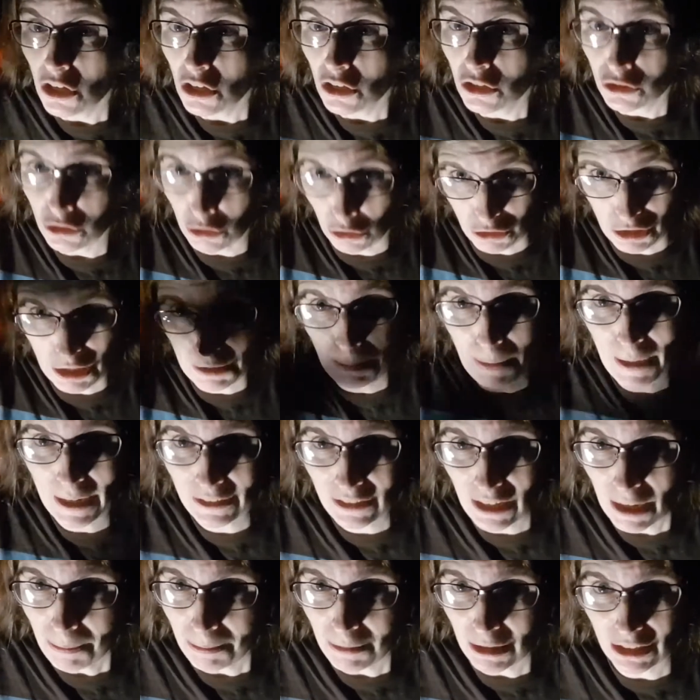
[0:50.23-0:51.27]
So she picked
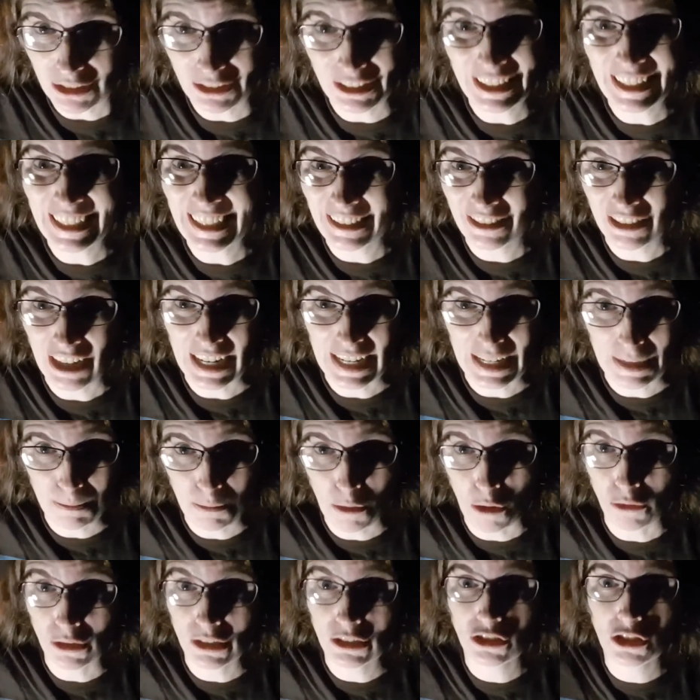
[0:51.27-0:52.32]
up the teeny tiny
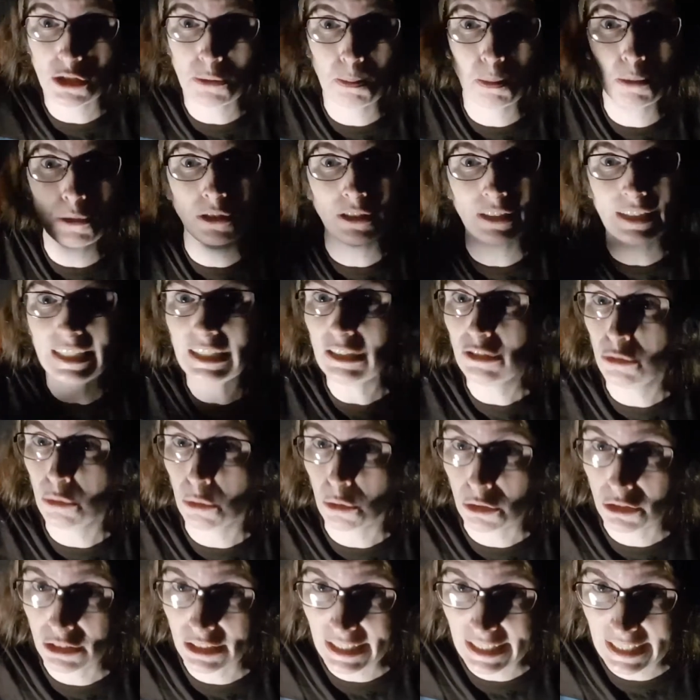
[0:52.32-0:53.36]
bone and she put it into
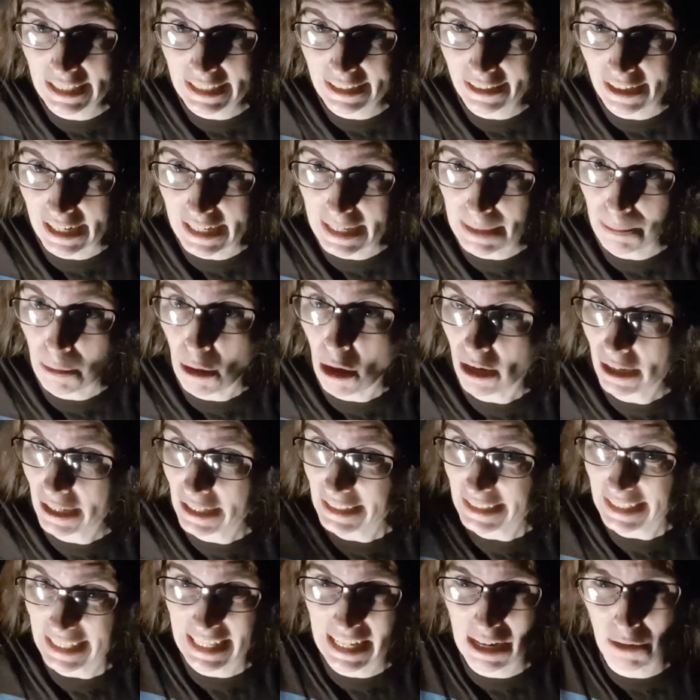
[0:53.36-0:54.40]
her teeny tiny
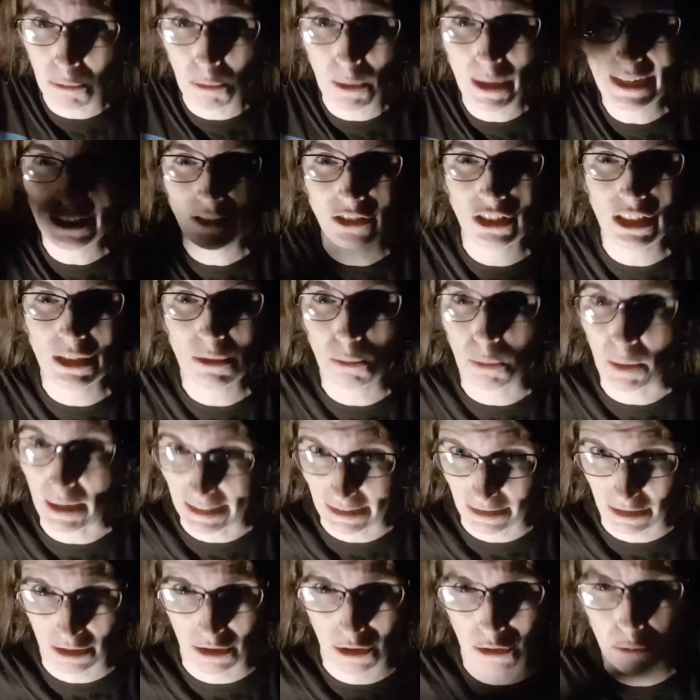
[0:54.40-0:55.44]
pocket, and away she
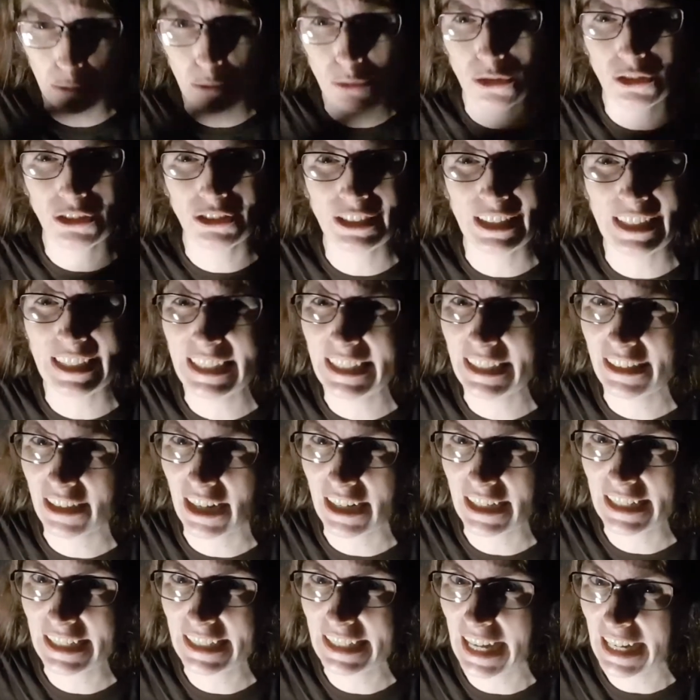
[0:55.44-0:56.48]
went through the teeny
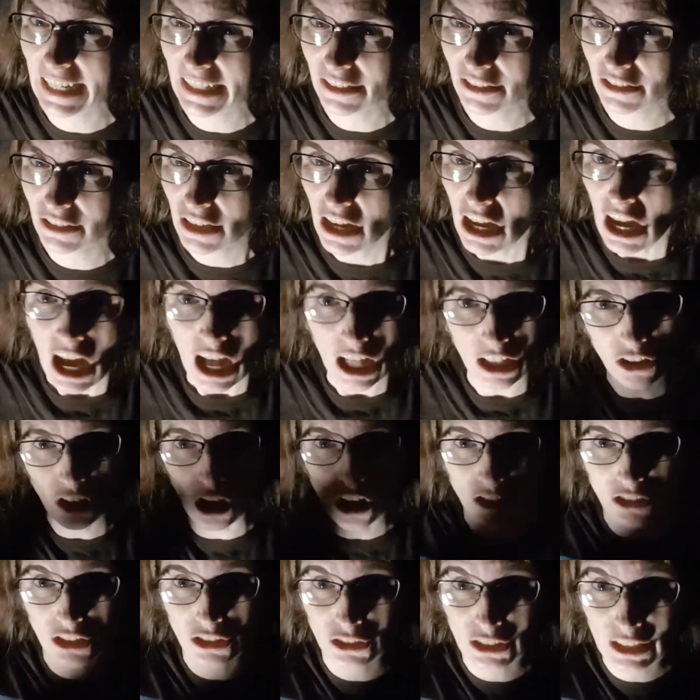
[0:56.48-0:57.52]
tiny gate,
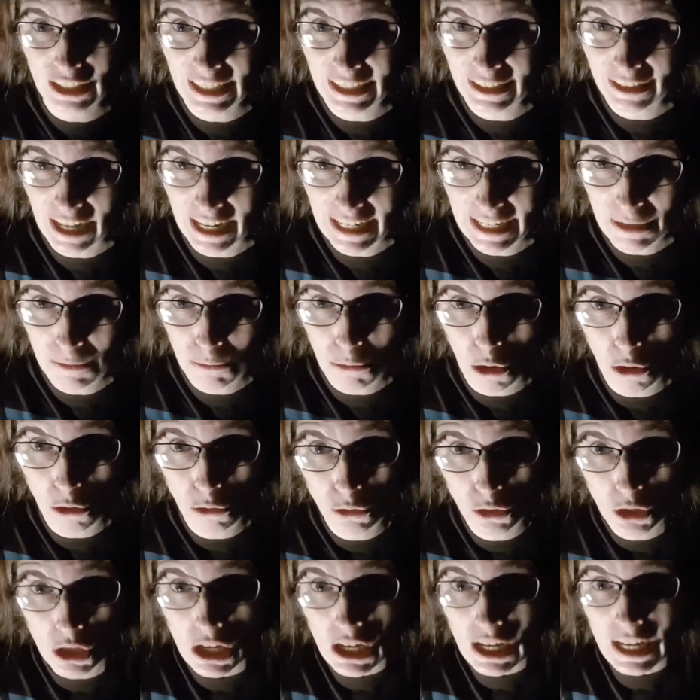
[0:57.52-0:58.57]
along the teeny tiny
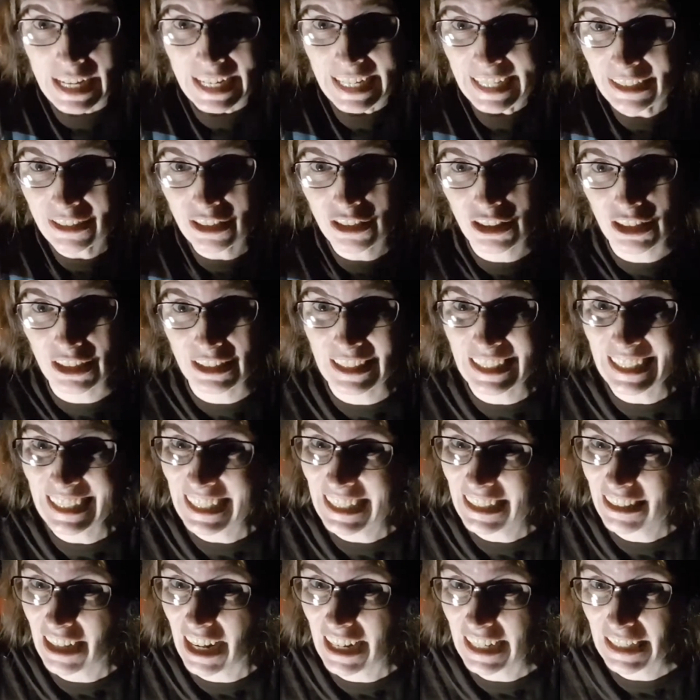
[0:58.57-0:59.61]
road, into the
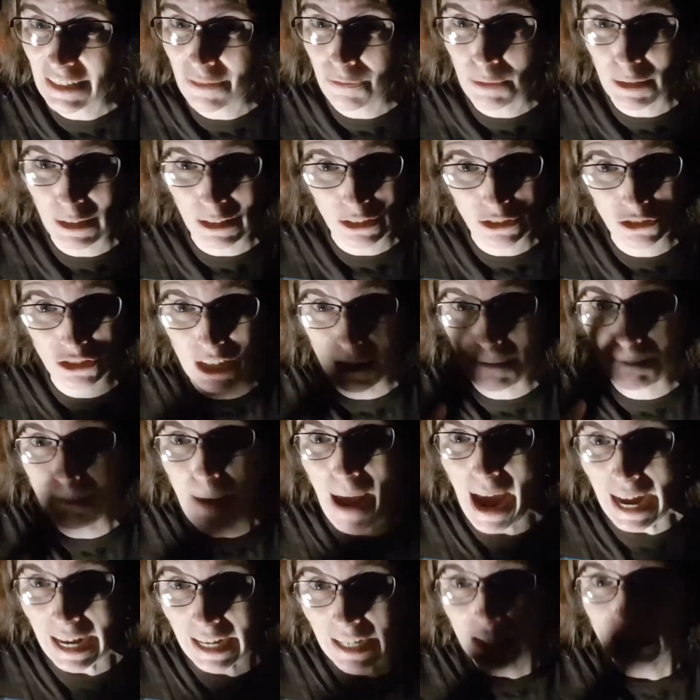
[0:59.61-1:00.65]
teeny tiny village, and
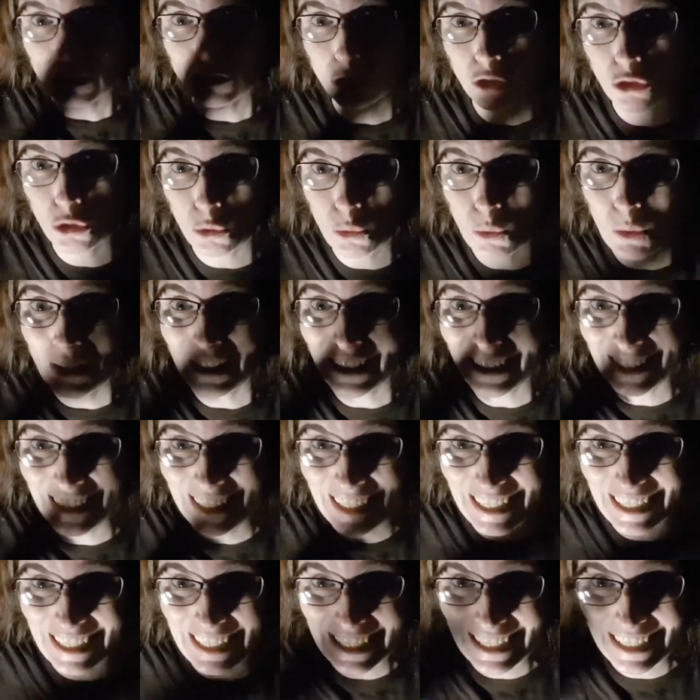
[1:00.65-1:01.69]
back to the
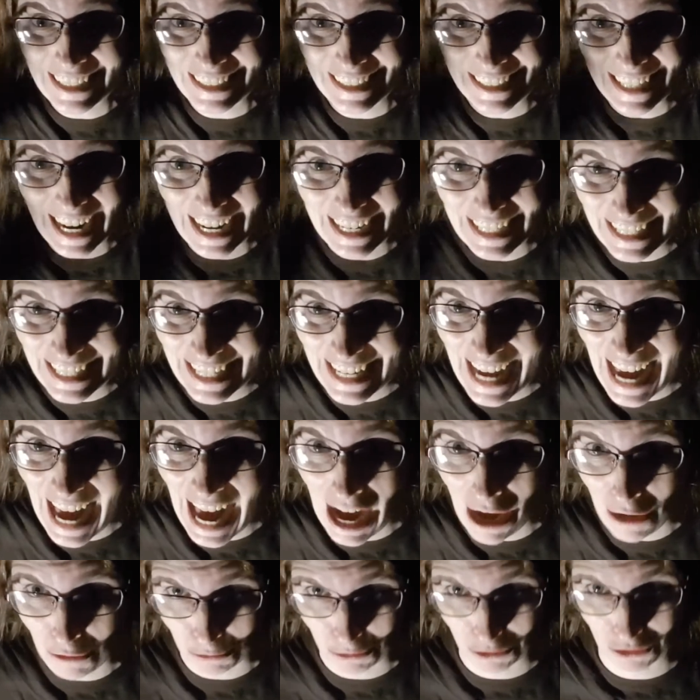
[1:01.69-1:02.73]
teeny tiny
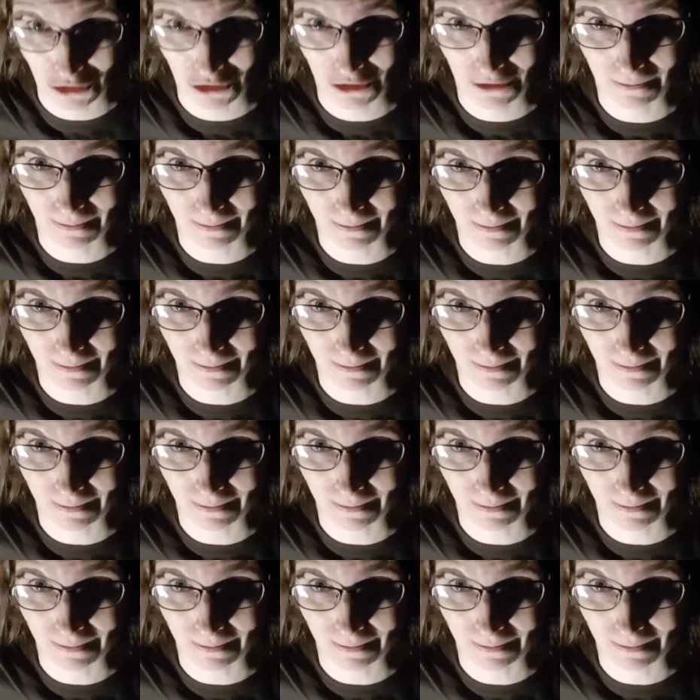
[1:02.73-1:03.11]
house.